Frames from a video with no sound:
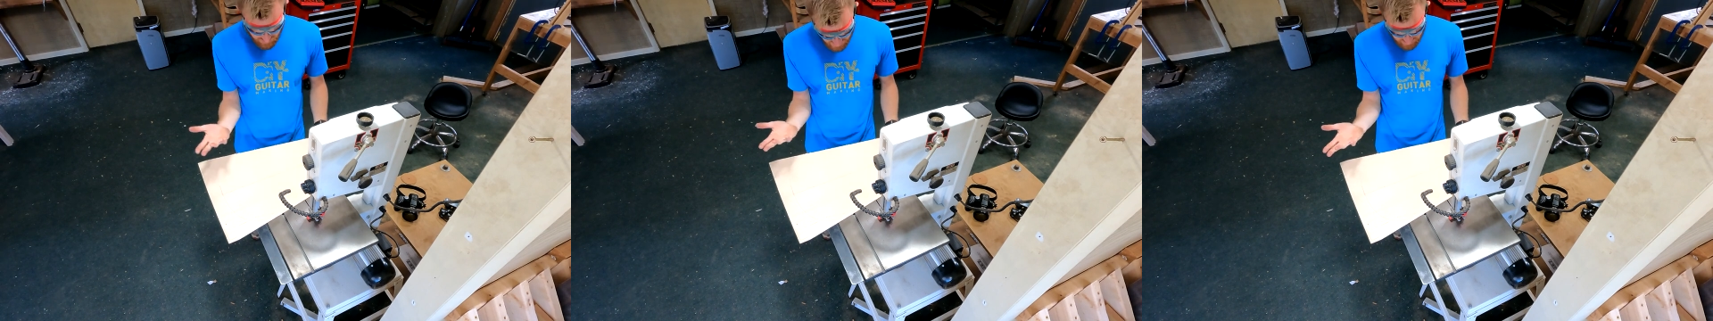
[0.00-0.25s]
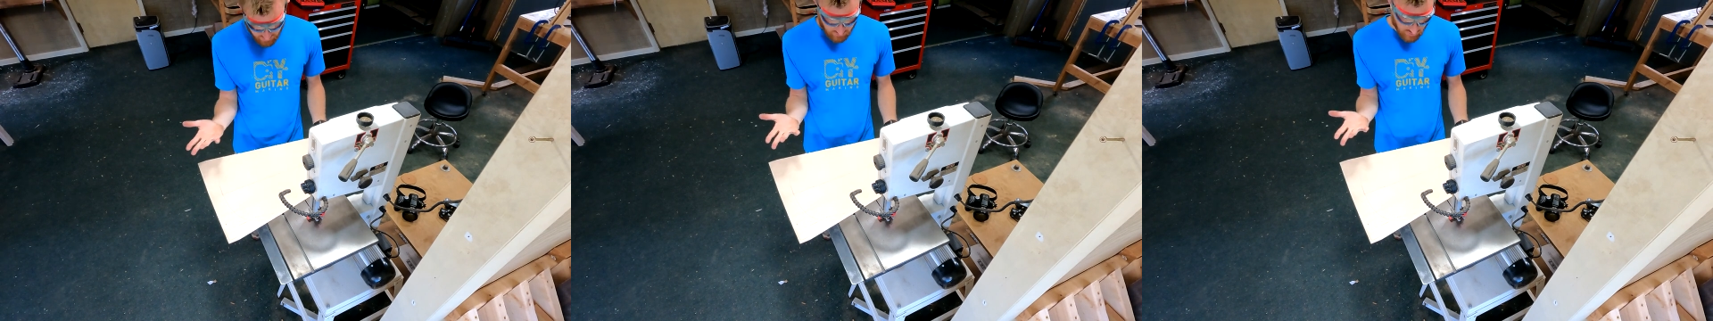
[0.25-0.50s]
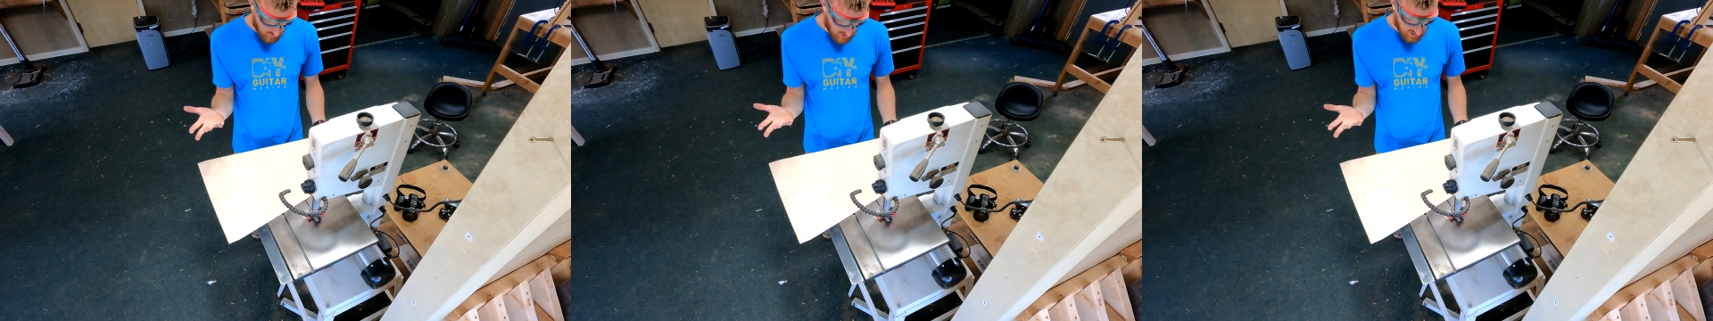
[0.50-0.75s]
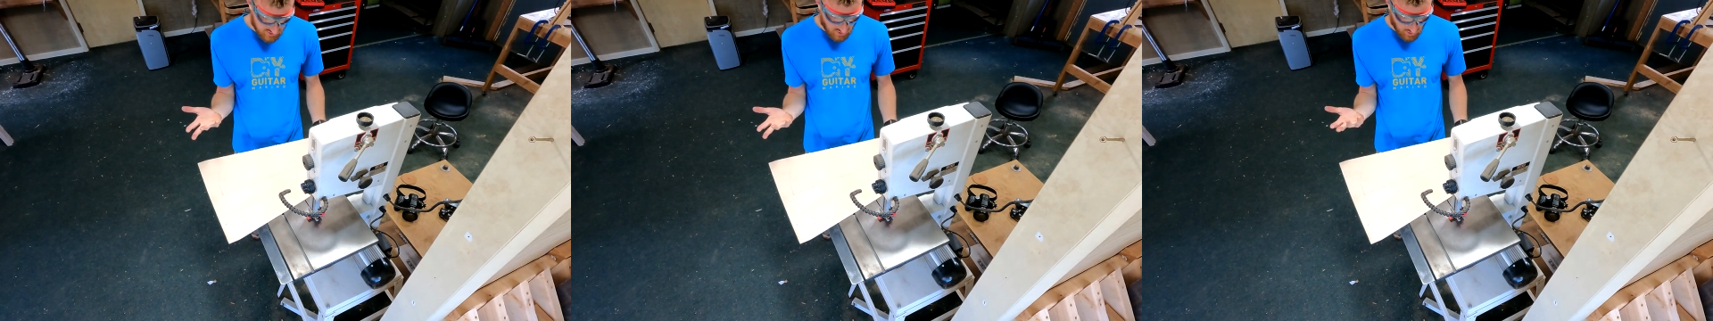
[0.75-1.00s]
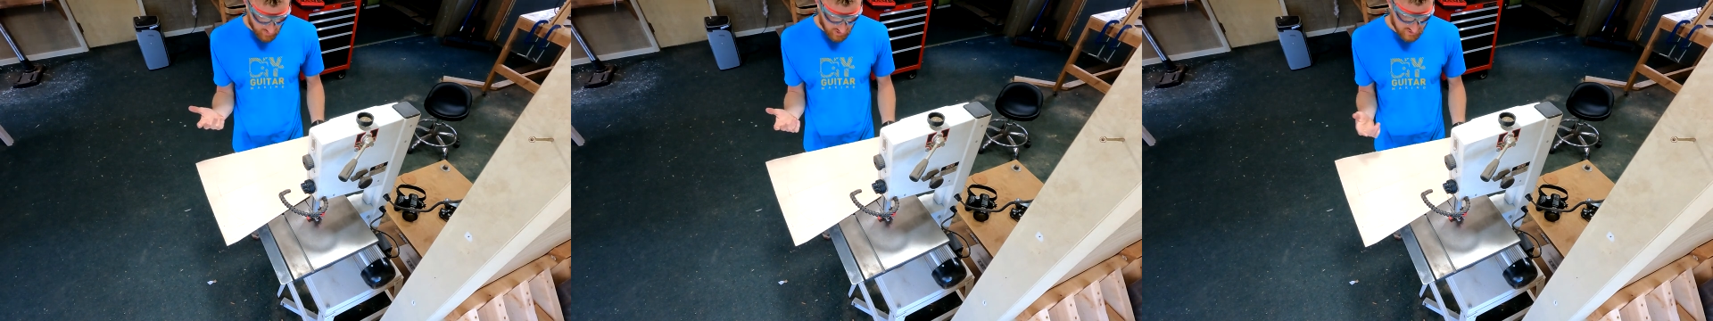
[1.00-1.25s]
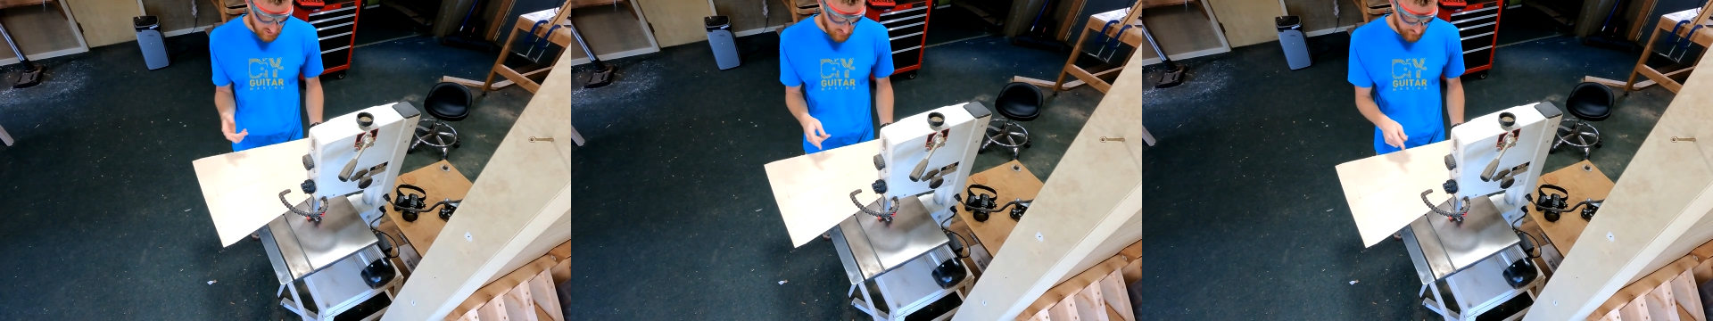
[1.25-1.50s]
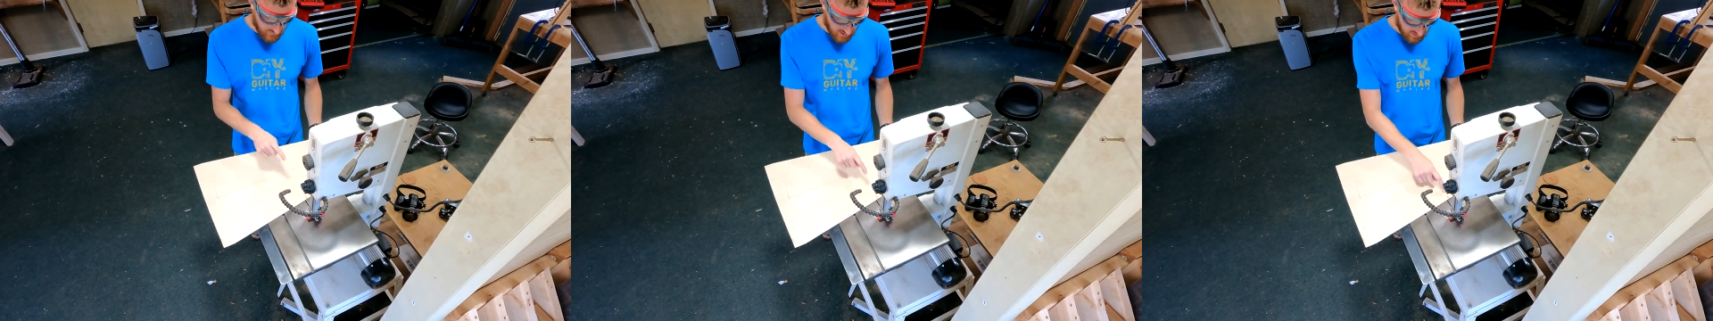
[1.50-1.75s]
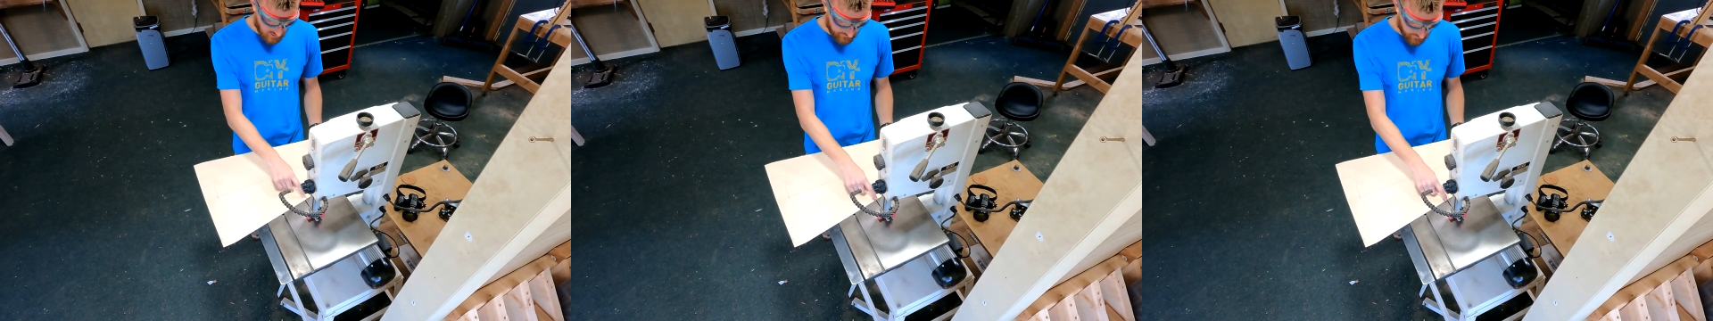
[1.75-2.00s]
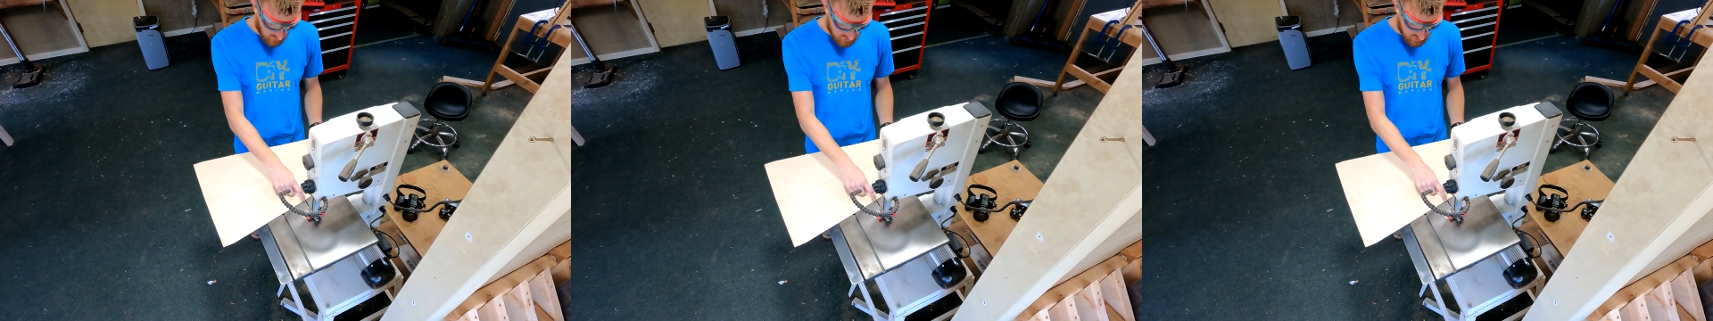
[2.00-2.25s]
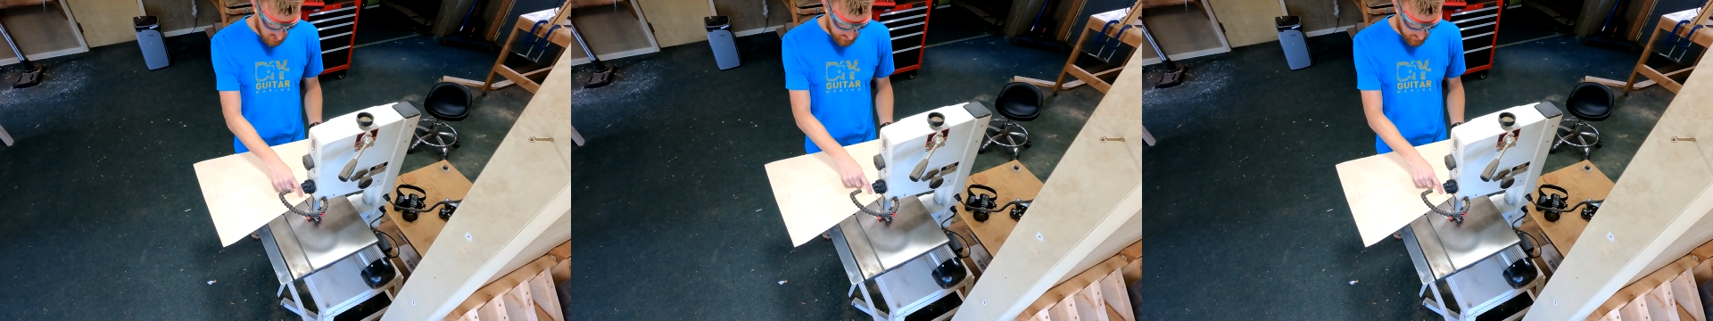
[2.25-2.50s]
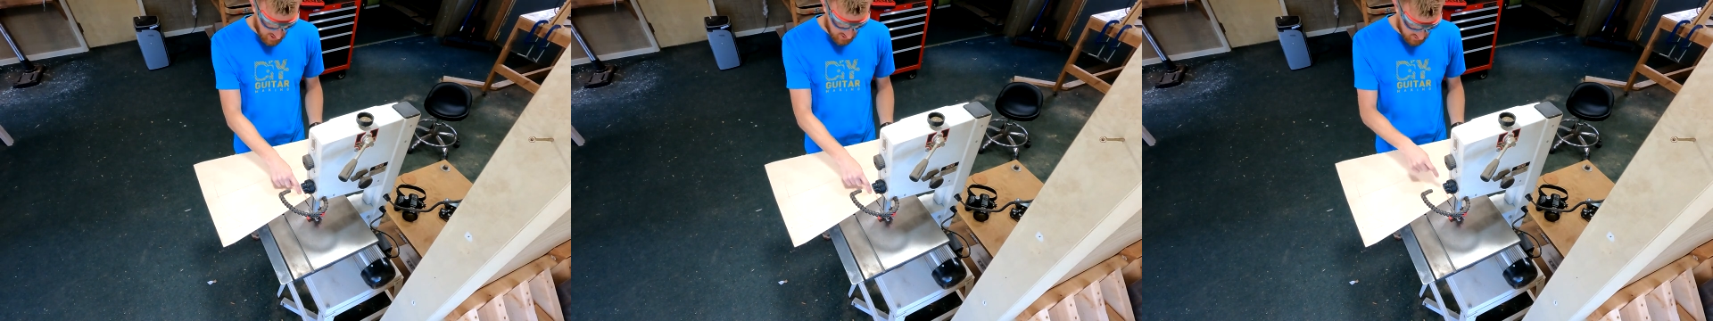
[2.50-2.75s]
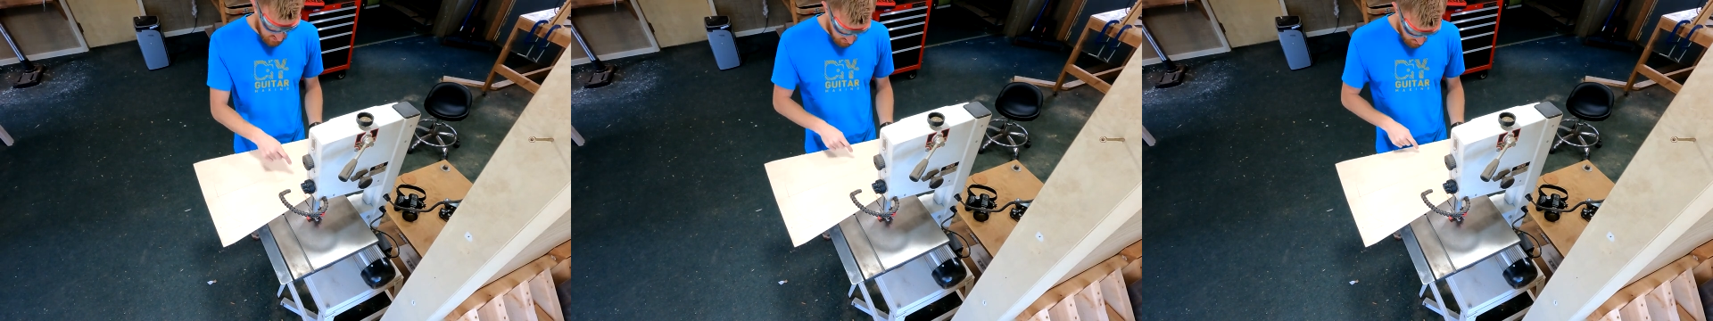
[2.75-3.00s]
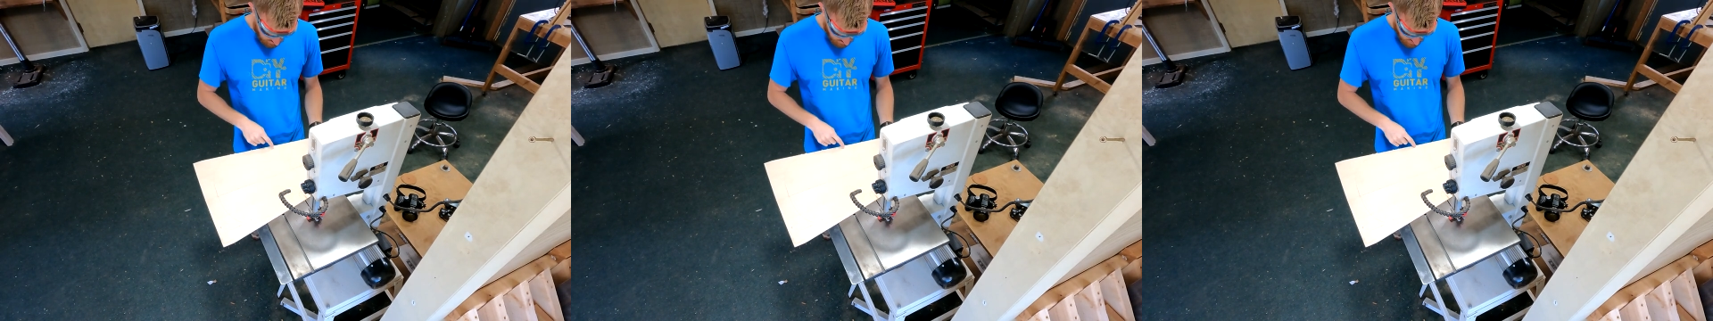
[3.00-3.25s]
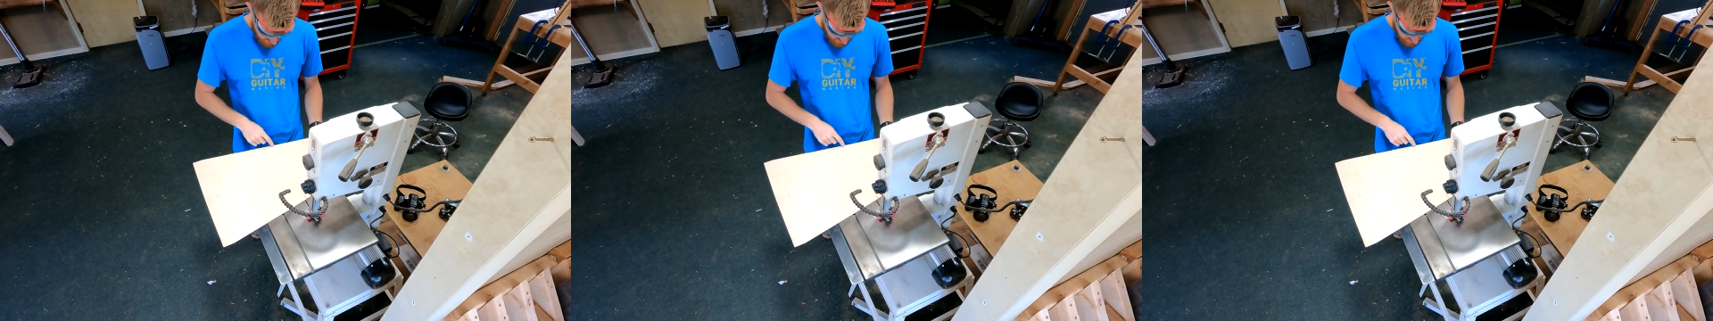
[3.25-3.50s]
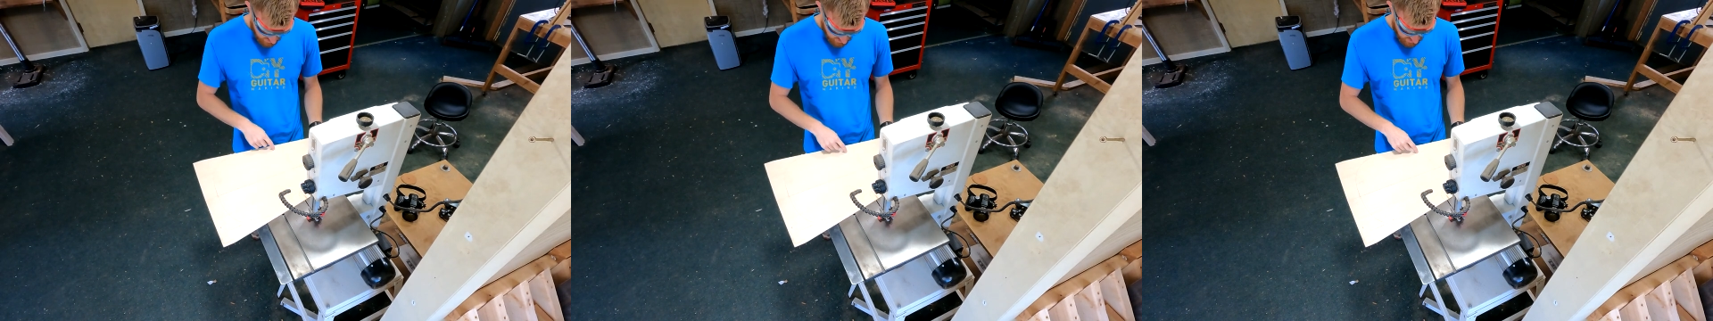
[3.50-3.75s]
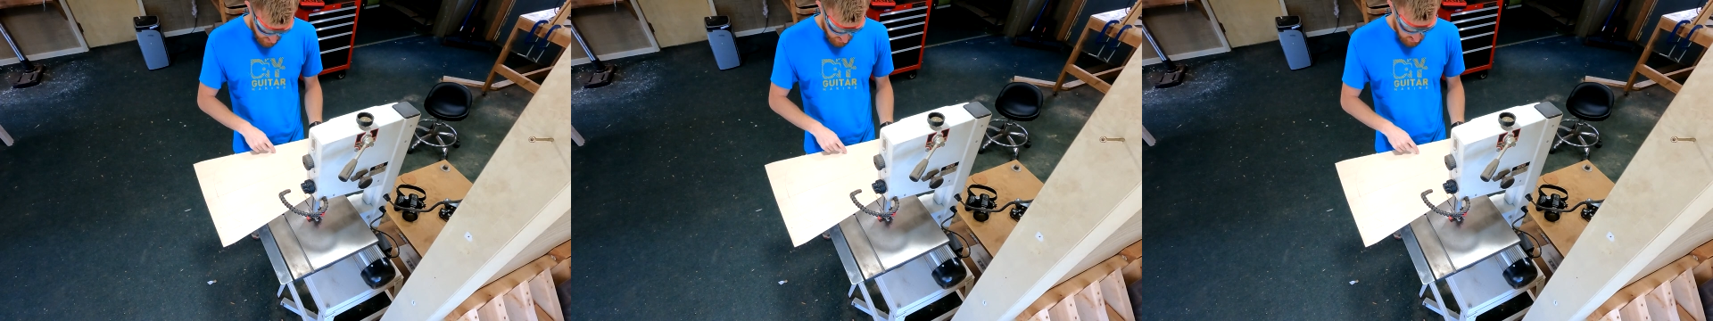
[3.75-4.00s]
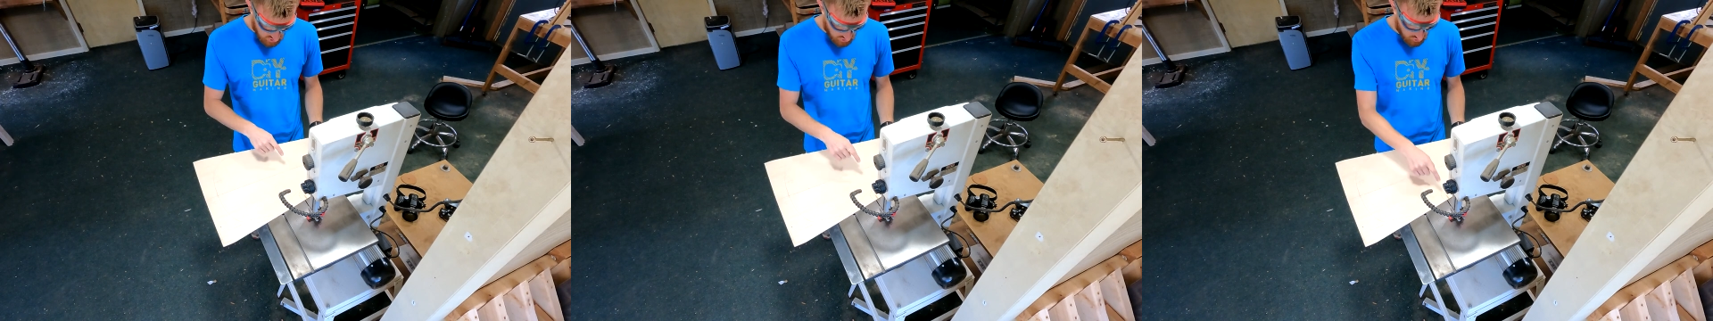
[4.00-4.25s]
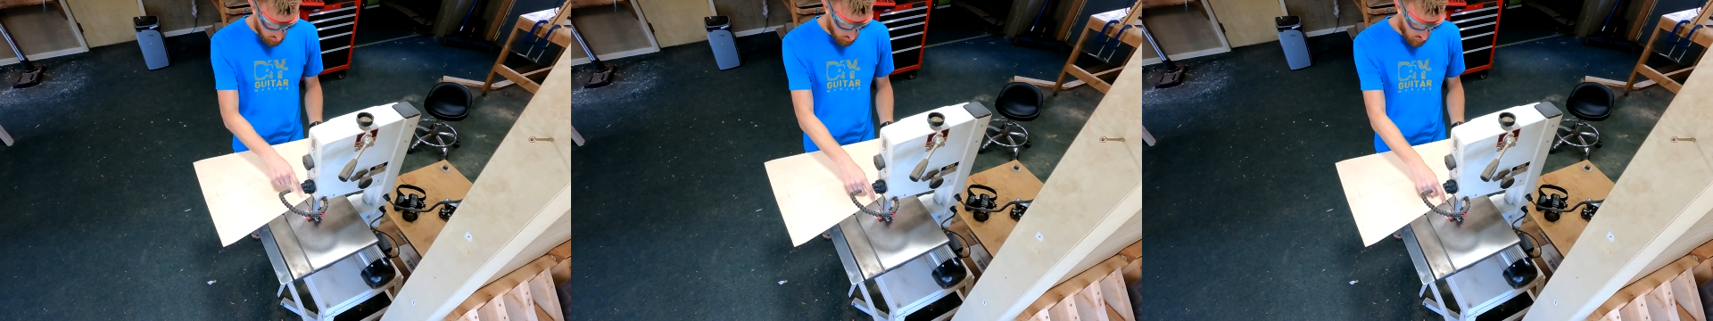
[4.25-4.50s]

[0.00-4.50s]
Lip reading: [unreadable: no face in view]